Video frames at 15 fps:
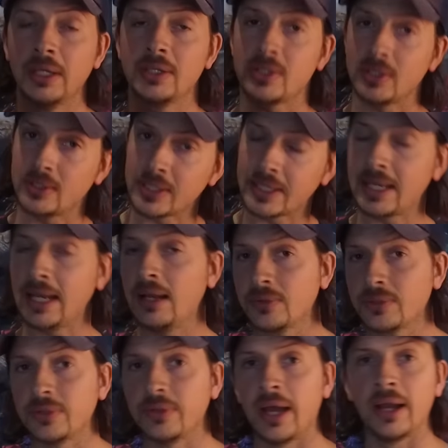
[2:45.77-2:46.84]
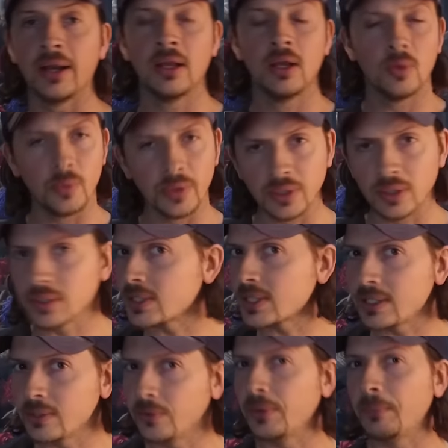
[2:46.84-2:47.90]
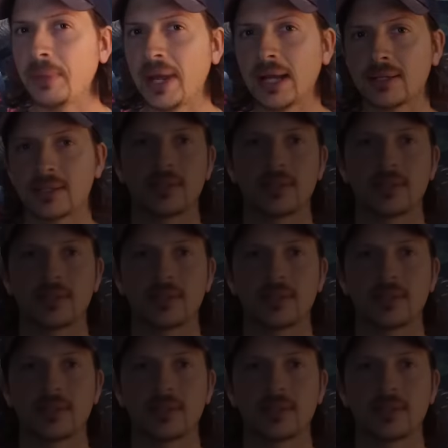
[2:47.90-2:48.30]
So to counter that, we gotta seal the back